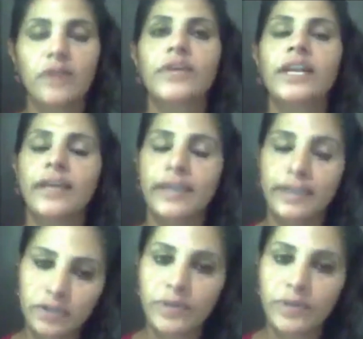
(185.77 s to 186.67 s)
We'll
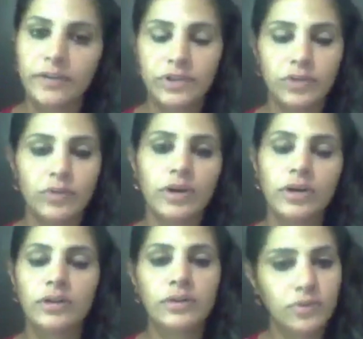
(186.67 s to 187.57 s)
correct you whenever you are
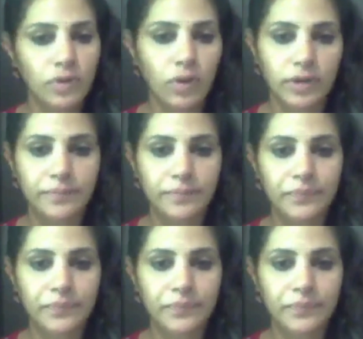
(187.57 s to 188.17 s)
wrong.